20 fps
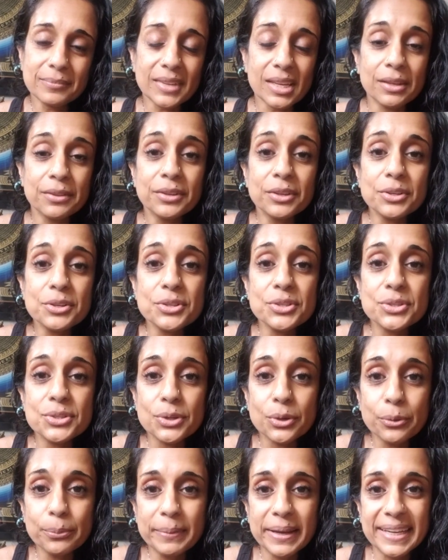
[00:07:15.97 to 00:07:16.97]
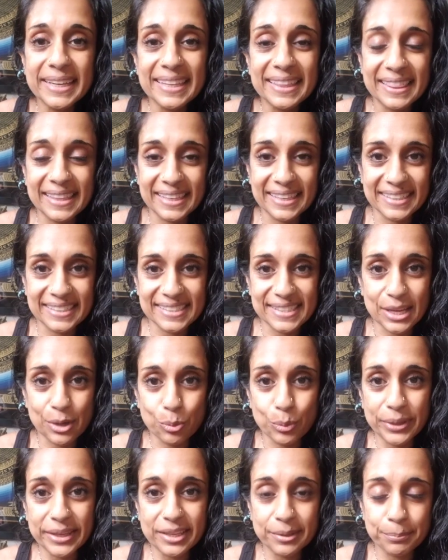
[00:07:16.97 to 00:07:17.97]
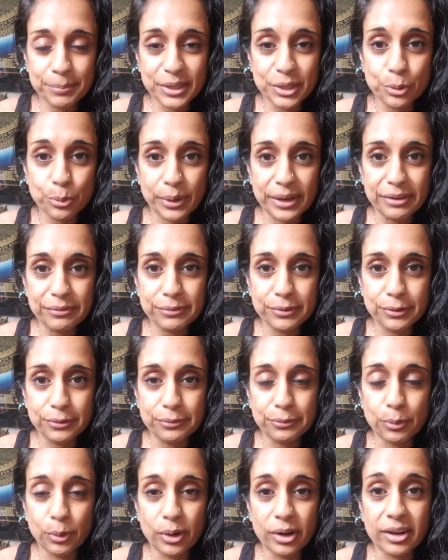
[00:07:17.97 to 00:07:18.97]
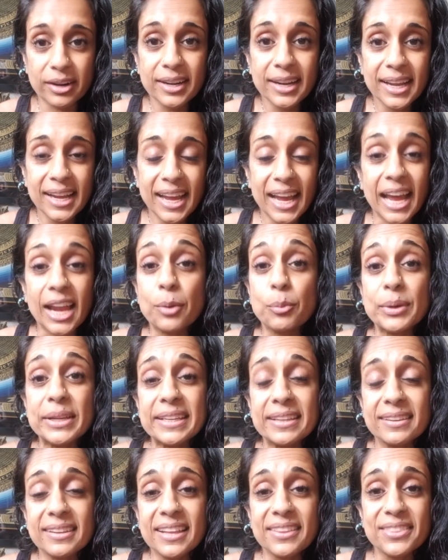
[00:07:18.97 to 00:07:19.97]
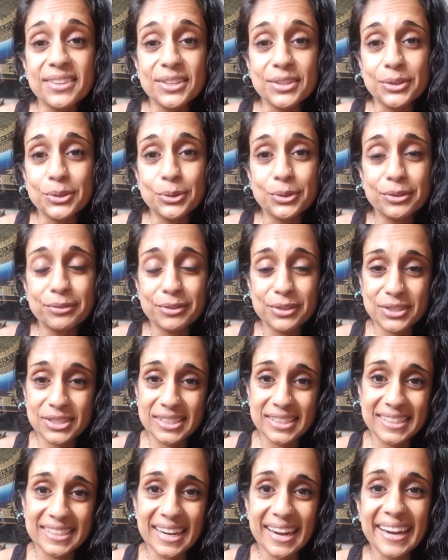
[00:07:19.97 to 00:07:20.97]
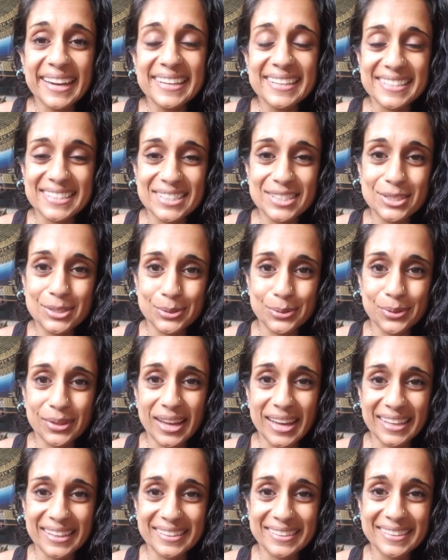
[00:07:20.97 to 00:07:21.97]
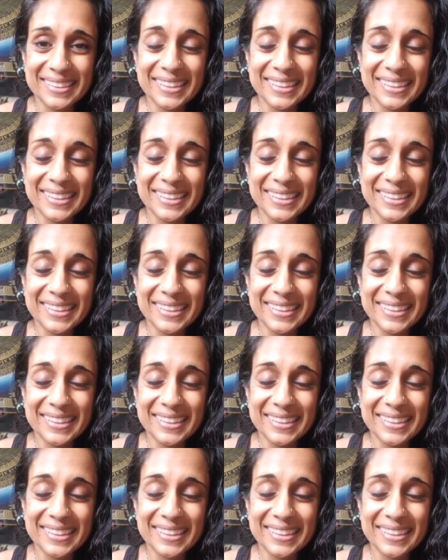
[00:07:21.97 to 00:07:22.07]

There are so many things that we can be grateful for, and we can let the universe guide us to that.